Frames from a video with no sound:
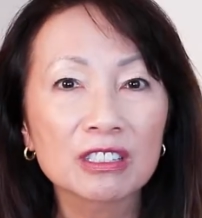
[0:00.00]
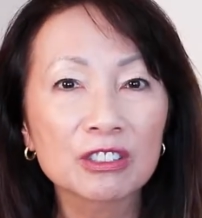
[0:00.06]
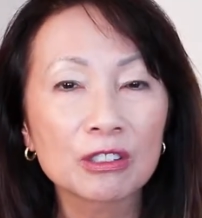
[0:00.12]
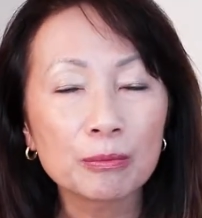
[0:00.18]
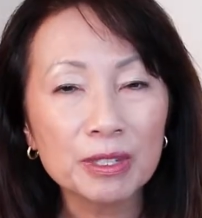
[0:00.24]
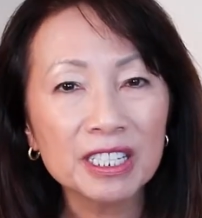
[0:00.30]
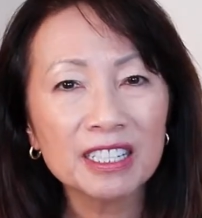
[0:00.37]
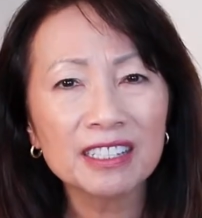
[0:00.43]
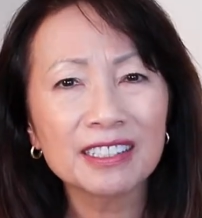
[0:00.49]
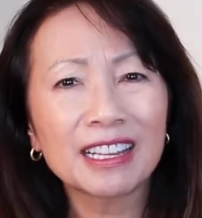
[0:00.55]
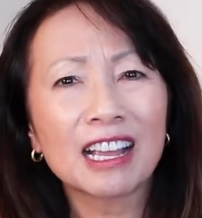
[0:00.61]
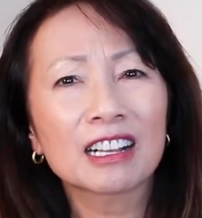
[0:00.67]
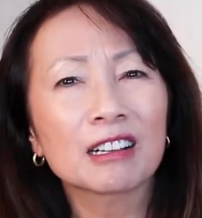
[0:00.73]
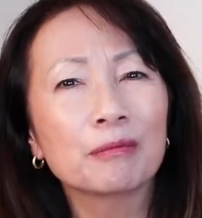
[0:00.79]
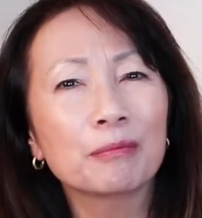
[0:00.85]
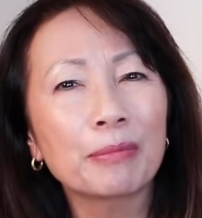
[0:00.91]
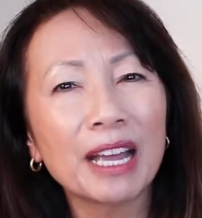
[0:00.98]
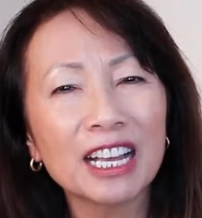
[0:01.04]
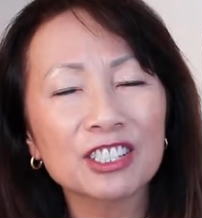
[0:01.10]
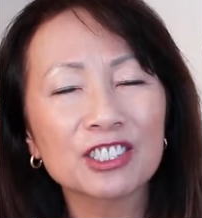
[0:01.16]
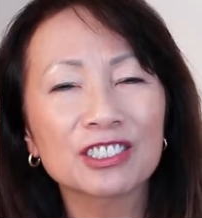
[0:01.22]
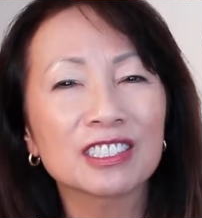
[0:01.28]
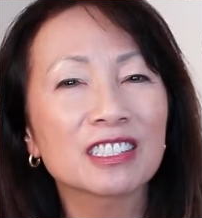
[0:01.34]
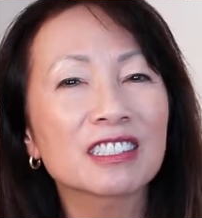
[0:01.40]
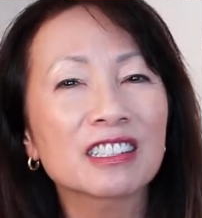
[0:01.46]
to be in that
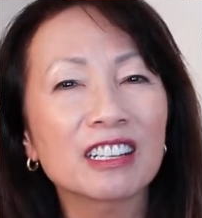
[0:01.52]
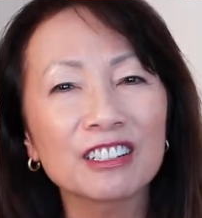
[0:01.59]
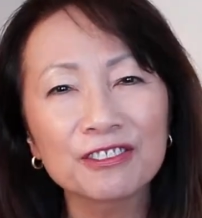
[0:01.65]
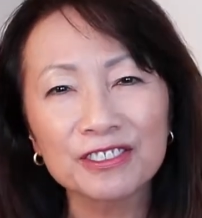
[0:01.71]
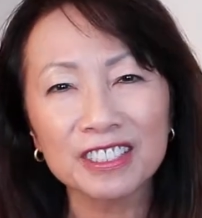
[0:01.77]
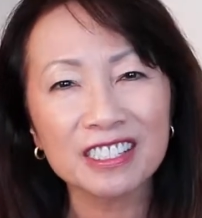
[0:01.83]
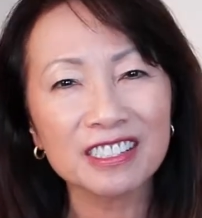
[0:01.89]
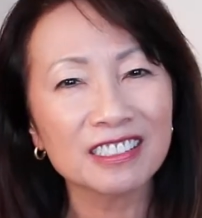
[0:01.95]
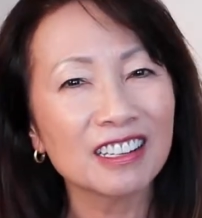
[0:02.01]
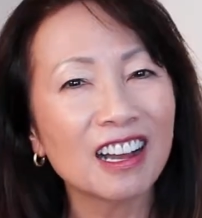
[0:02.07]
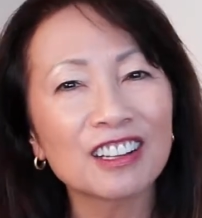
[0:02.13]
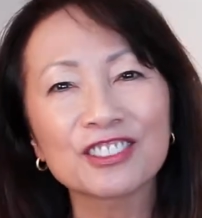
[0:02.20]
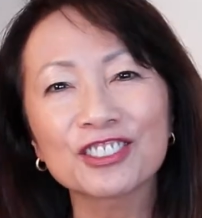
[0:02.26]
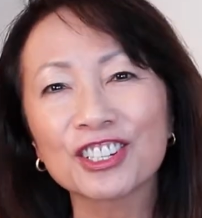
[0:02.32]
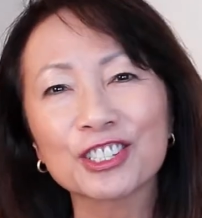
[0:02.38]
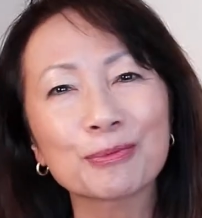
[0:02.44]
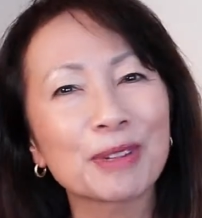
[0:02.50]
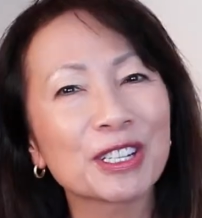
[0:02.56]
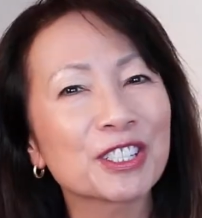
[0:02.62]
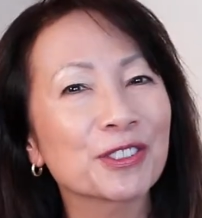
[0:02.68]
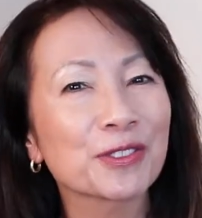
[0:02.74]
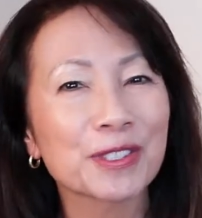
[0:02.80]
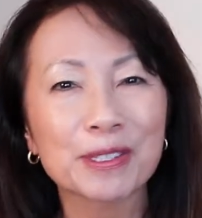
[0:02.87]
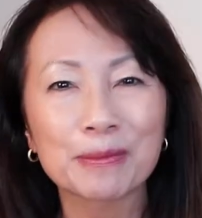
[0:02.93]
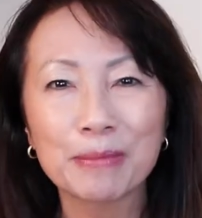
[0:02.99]
compassionate, selfless,
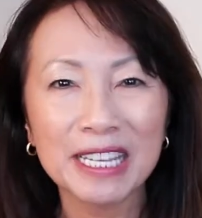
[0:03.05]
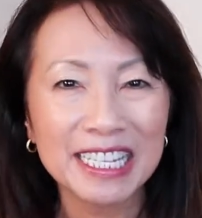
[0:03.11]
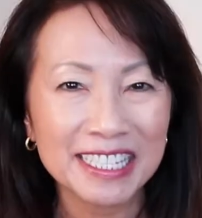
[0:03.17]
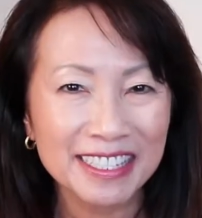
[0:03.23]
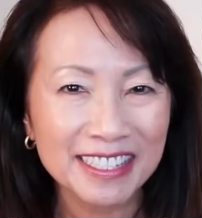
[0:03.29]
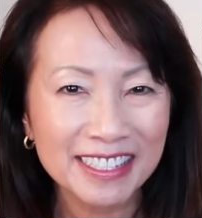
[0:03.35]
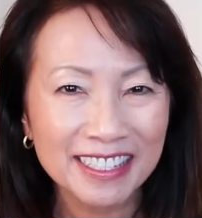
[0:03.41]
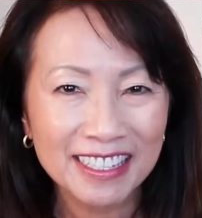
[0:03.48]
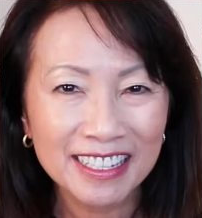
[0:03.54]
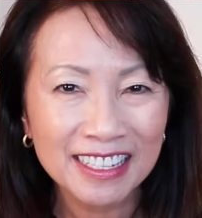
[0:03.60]
non-judgmental space.